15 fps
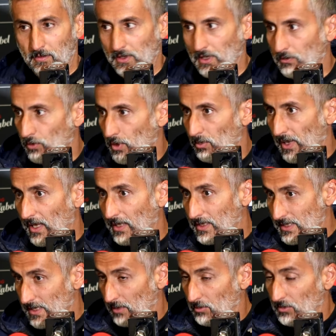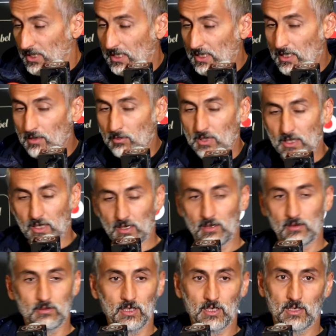if we play the same team in
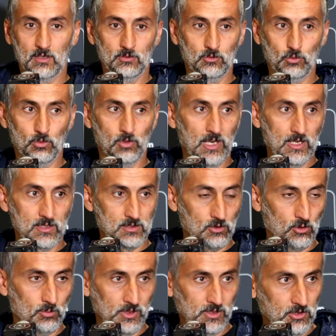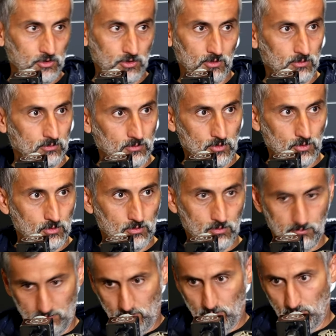a two legs competition,
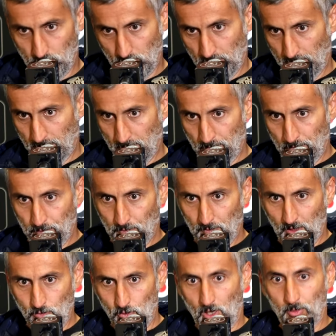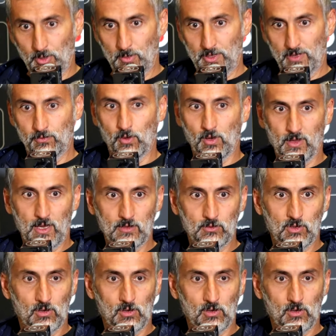you are prepared for that.